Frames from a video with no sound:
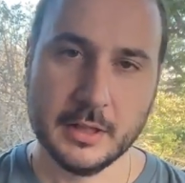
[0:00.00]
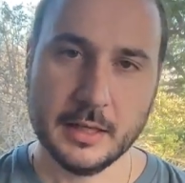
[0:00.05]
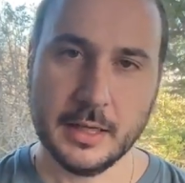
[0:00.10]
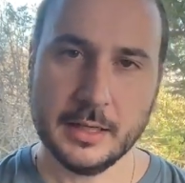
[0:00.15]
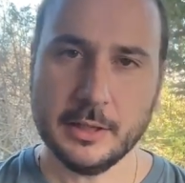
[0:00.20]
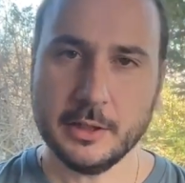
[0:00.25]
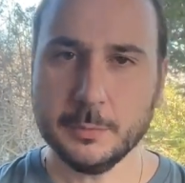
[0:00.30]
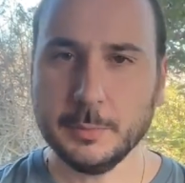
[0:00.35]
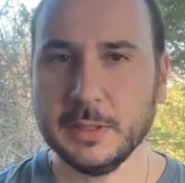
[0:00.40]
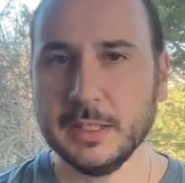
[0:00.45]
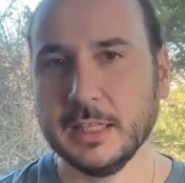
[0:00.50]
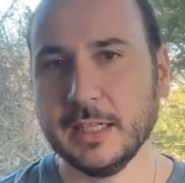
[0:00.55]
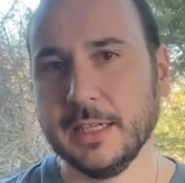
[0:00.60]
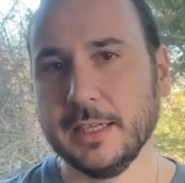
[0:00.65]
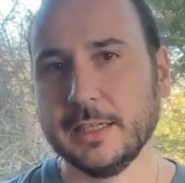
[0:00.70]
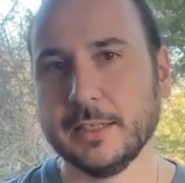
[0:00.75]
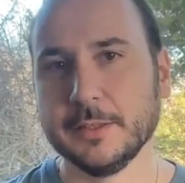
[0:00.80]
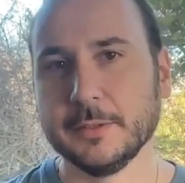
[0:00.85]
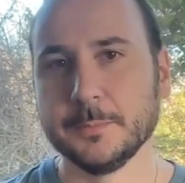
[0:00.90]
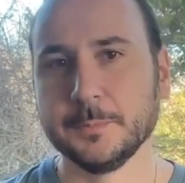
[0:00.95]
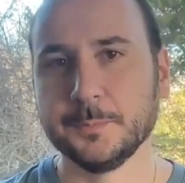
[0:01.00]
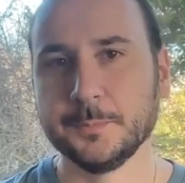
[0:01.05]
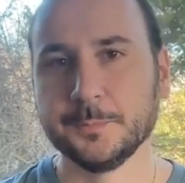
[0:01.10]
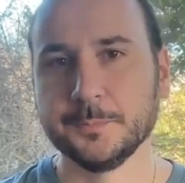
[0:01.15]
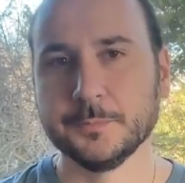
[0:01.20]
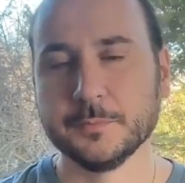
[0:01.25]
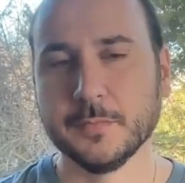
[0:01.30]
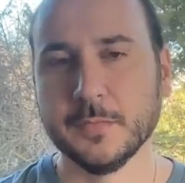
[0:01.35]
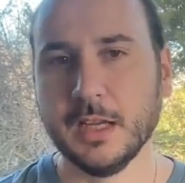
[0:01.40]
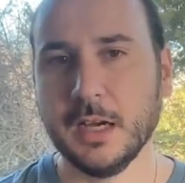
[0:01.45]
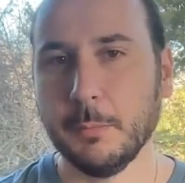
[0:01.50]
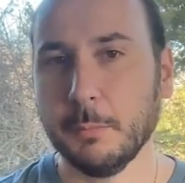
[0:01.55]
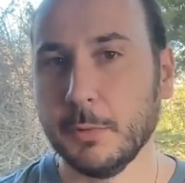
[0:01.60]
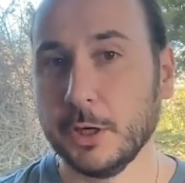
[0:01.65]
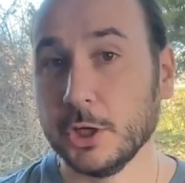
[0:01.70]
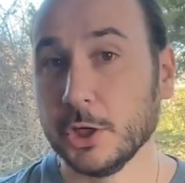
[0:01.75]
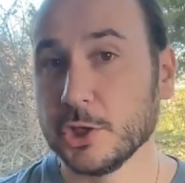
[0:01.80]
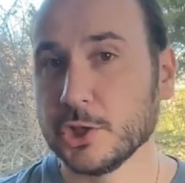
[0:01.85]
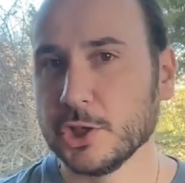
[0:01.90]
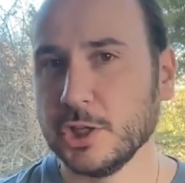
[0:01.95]
a little bit like a
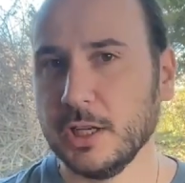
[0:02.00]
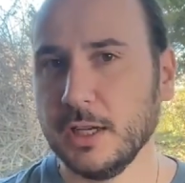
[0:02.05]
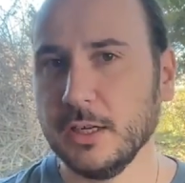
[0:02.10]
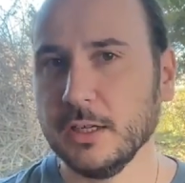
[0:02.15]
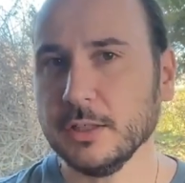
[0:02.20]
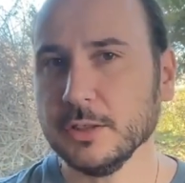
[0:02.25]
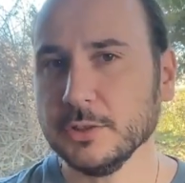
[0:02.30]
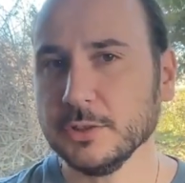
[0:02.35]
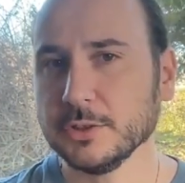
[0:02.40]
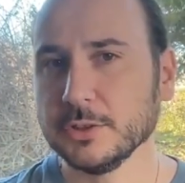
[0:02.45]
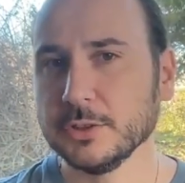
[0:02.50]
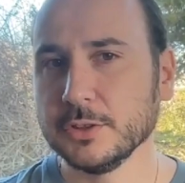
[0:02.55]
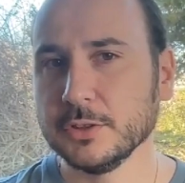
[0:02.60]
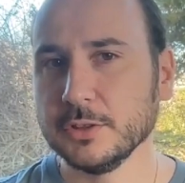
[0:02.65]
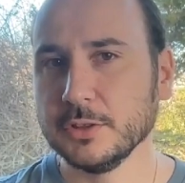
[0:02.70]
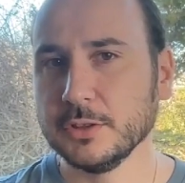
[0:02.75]
martial art,